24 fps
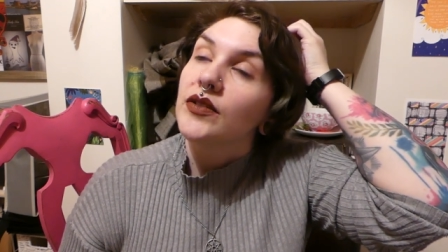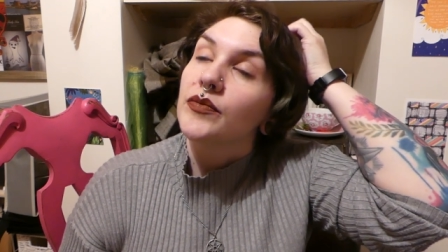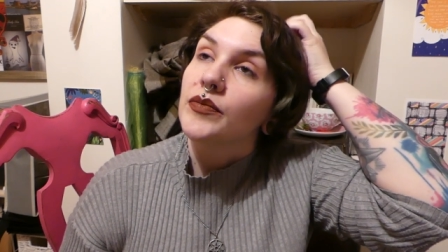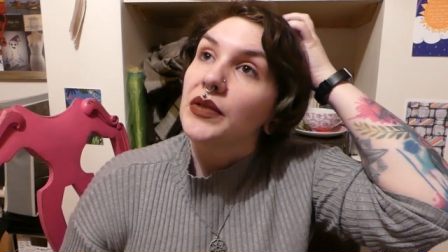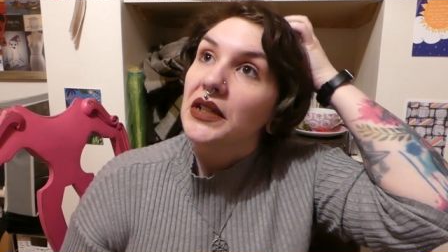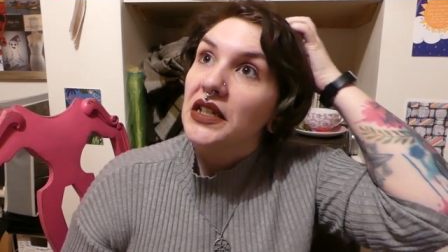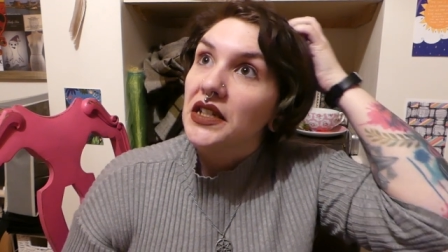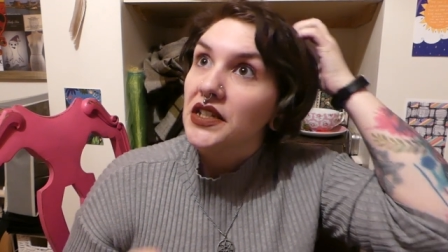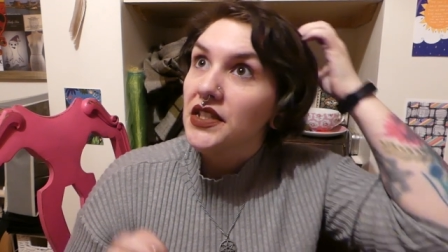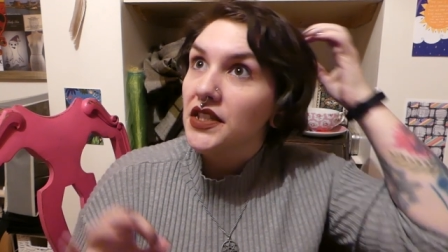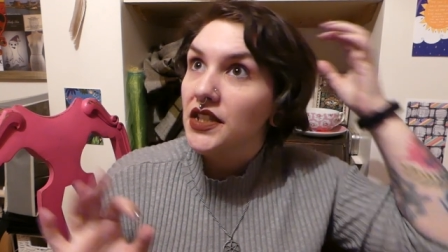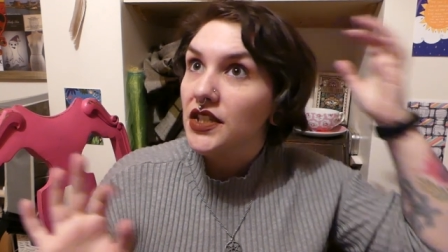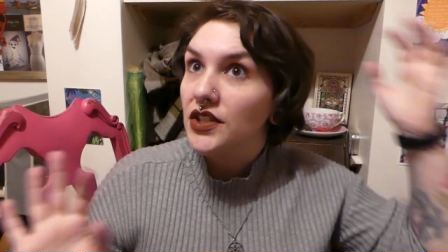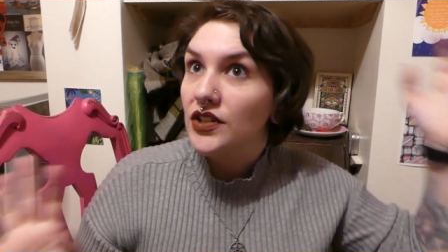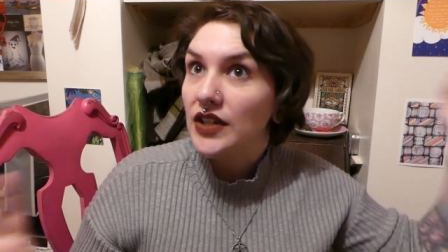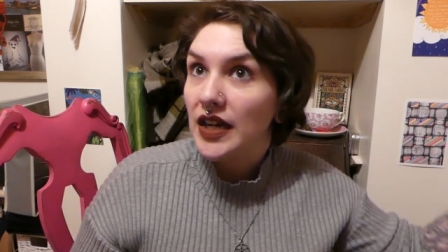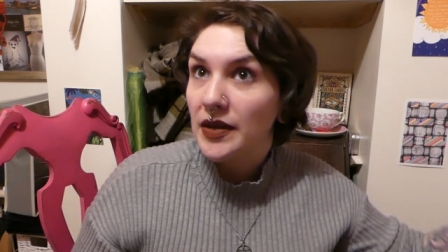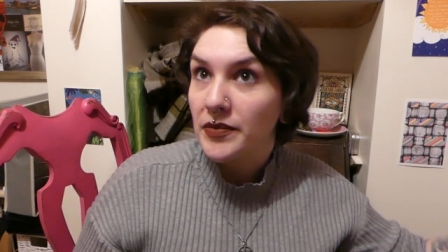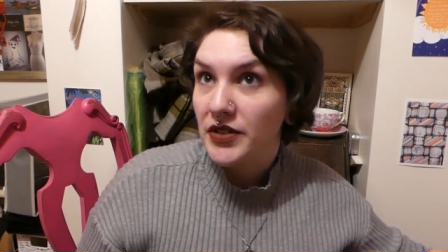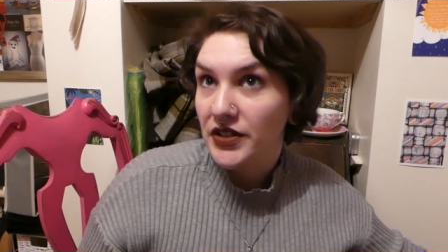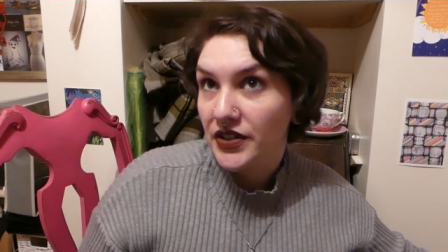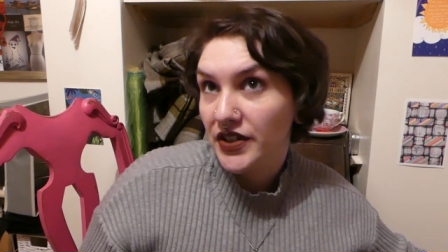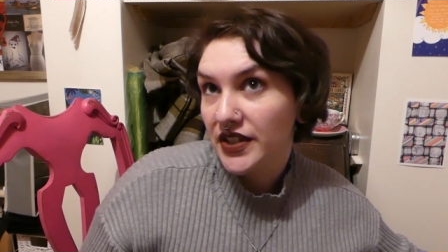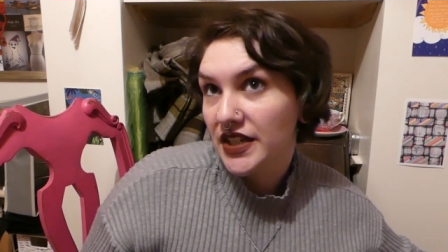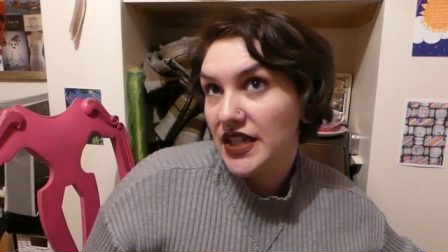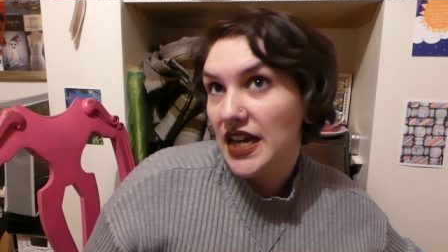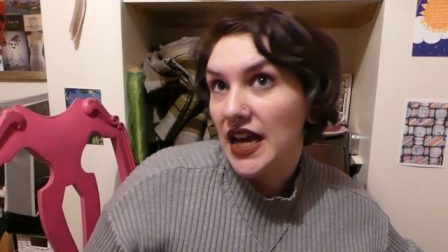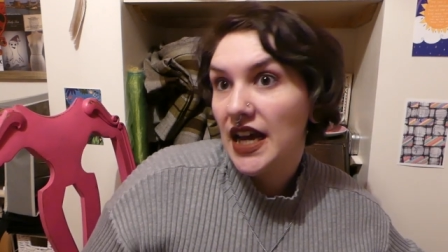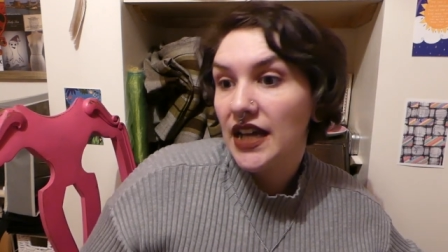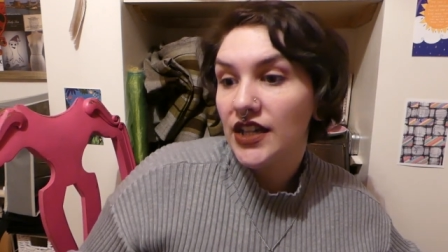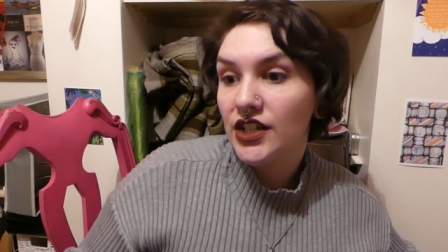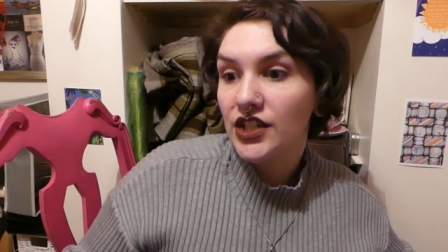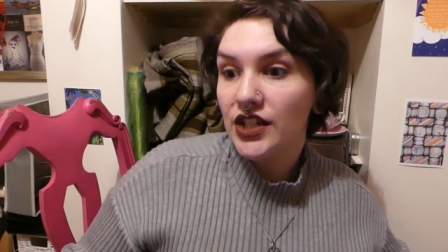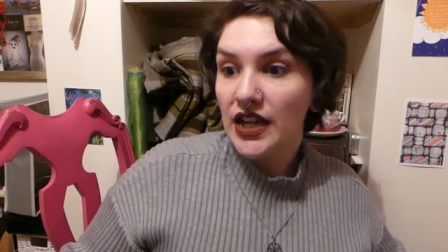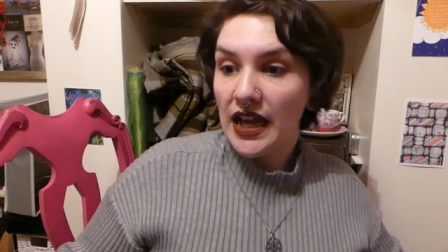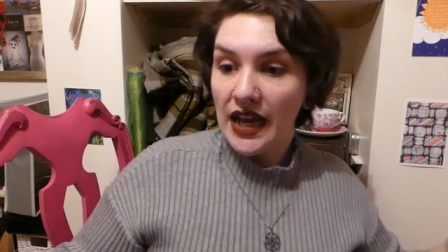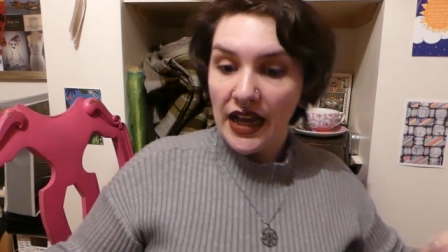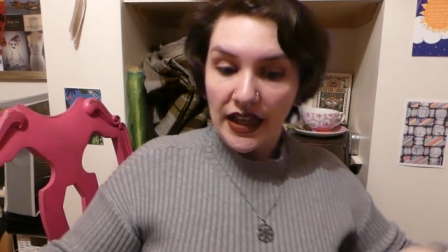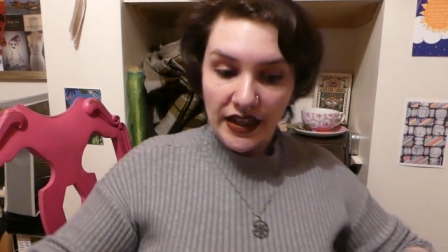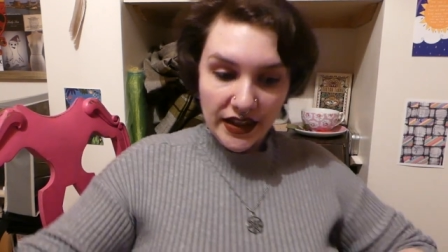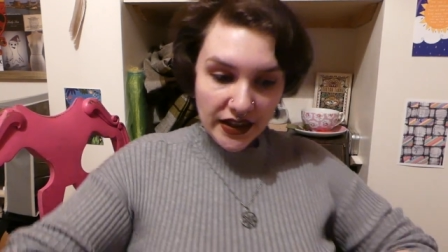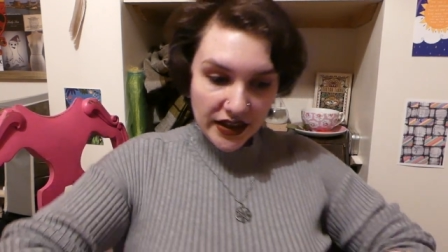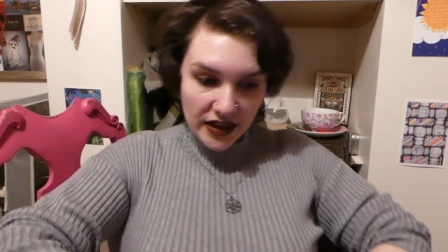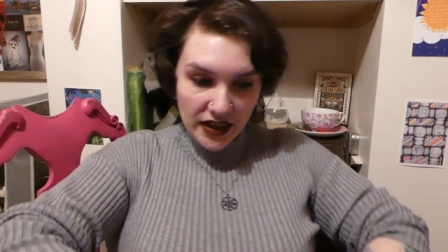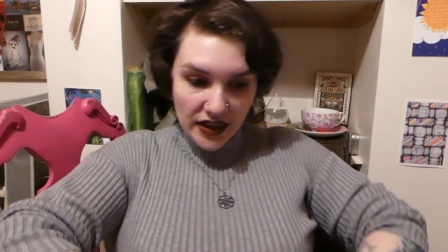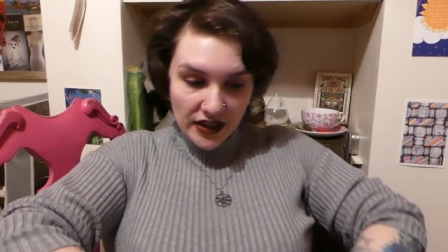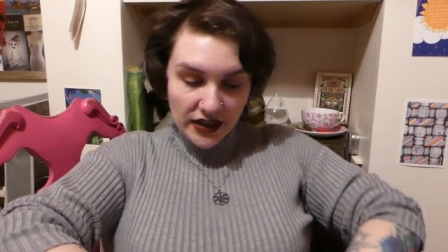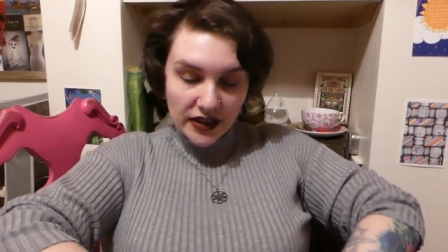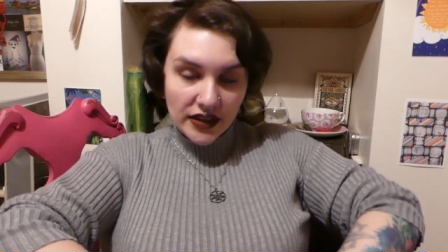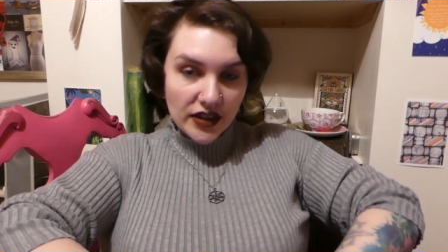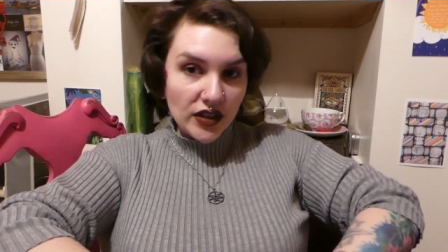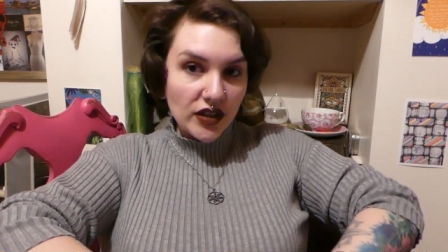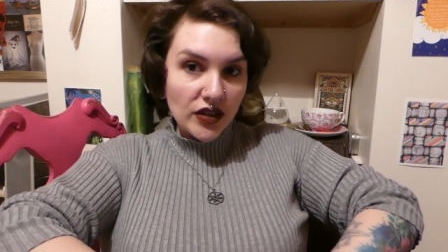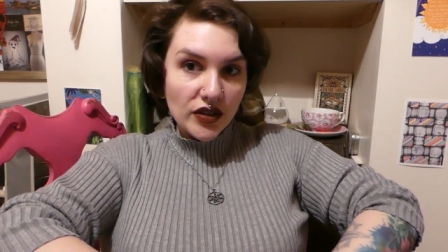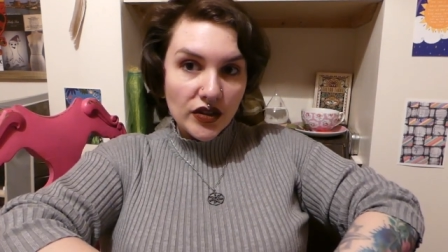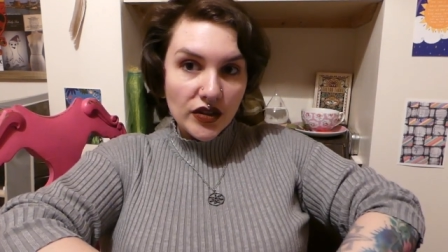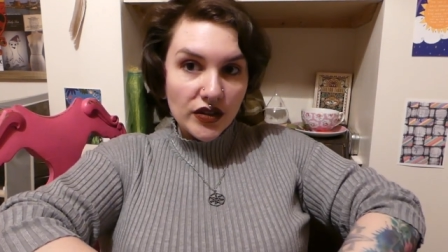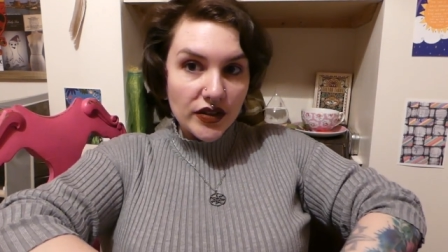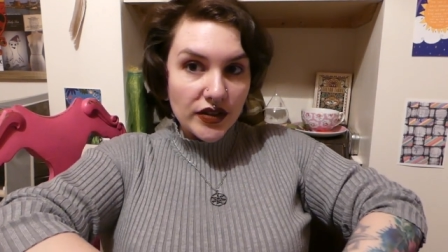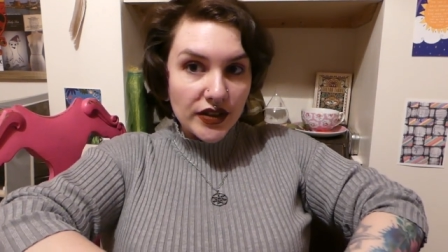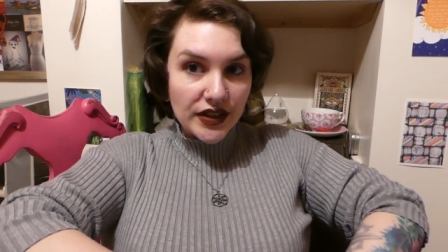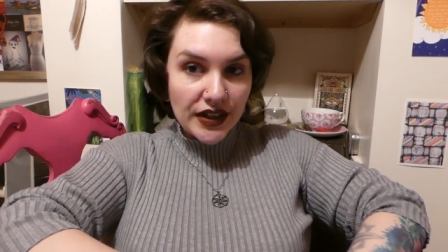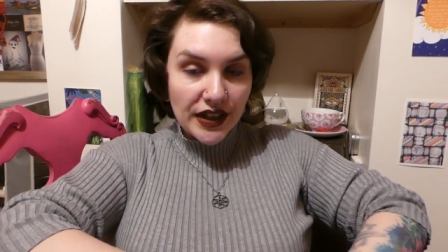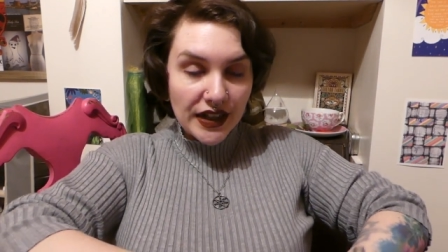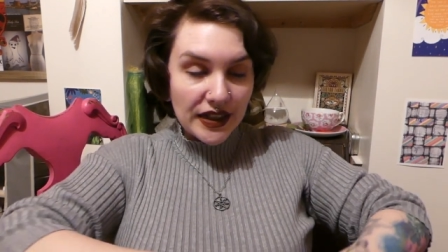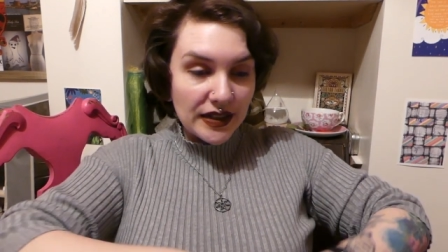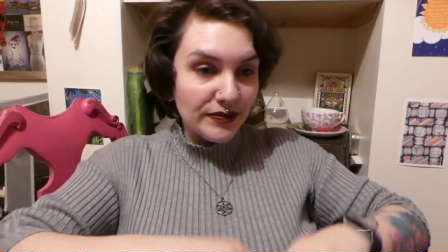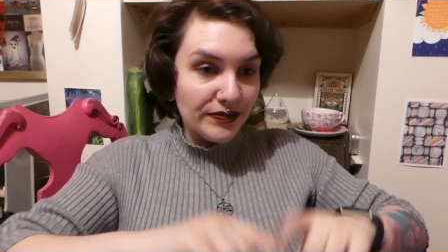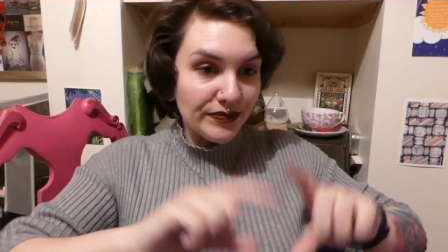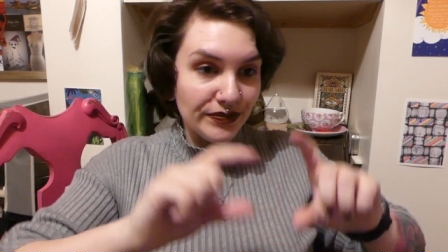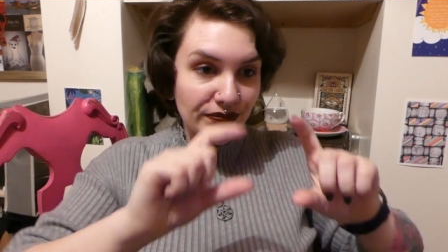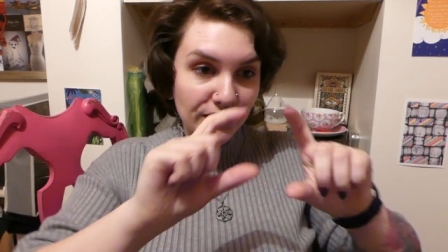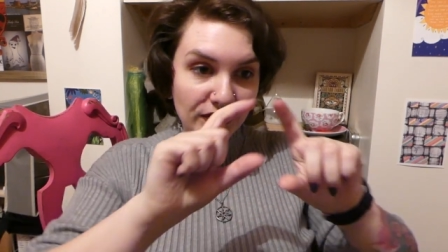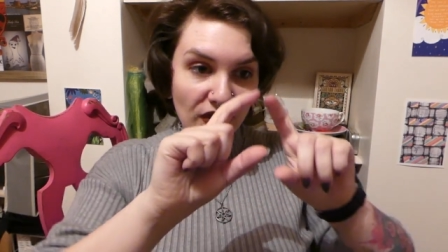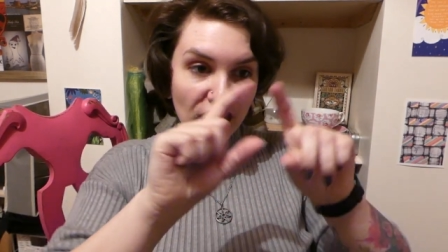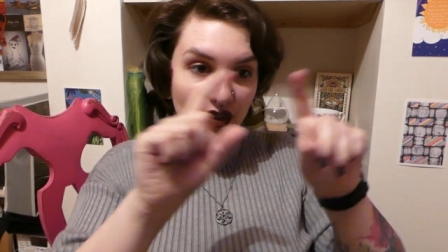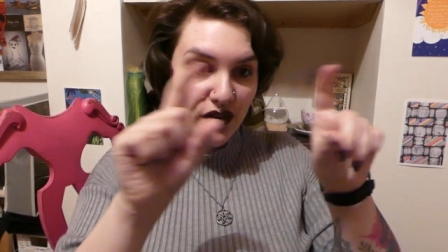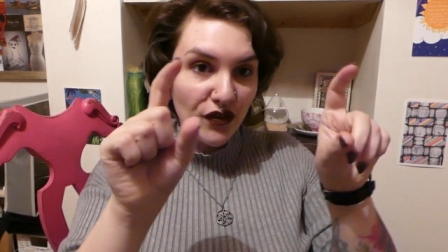because the straps are attached and the little um,